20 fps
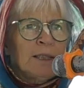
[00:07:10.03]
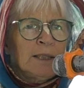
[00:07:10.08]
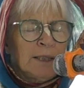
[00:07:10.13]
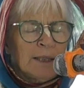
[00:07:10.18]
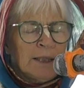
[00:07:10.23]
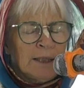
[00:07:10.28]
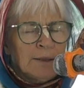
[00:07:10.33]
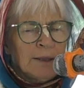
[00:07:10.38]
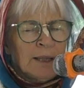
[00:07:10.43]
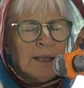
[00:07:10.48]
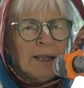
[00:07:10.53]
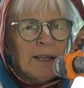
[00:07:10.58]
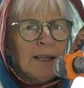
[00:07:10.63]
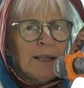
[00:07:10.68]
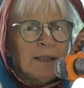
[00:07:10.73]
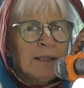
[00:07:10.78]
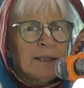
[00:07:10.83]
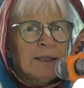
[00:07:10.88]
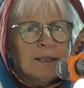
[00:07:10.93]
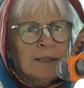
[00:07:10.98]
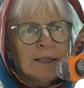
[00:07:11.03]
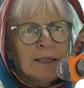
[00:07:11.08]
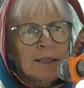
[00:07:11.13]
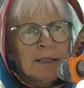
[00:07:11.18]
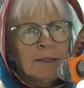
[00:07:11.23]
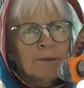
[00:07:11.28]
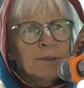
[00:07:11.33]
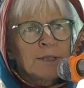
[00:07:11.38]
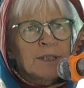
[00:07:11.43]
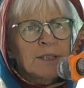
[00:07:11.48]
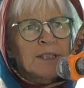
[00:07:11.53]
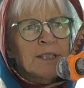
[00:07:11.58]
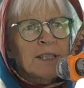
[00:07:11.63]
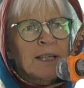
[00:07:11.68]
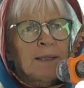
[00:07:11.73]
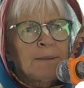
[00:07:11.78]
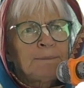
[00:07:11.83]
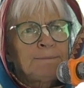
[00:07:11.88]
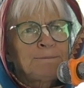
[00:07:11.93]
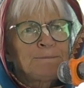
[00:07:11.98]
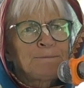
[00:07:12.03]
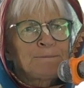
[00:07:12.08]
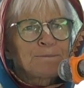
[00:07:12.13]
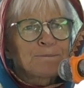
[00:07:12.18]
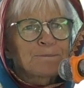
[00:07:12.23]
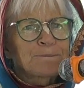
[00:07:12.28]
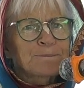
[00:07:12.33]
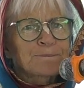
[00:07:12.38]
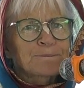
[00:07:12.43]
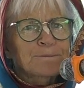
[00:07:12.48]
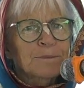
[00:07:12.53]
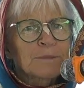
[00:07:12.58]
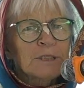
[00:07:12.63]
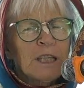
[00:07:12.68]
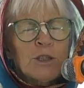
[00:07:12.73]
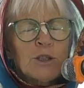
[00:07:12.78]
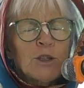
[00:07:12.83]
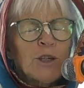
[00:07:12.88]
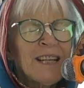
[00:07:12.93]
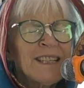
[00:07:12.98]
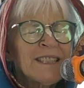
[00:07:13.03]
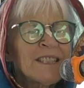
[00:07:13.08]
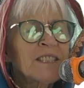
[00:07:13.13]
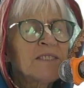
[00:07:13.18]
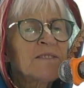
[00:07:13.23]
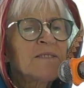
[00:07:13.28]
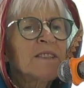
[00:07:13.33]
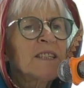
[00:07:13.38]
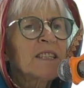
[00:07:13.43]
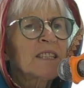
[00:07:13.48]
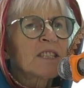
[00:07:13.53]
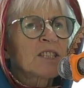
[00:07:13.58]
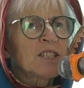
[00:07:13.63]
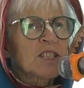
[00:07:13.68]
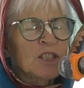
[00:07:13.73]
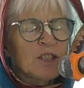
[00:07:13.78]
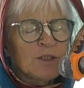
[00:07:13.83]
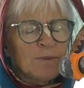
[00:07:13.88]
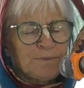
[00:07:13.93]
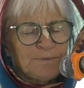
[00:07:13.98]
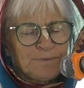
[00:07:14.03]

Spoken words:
He was transfixed.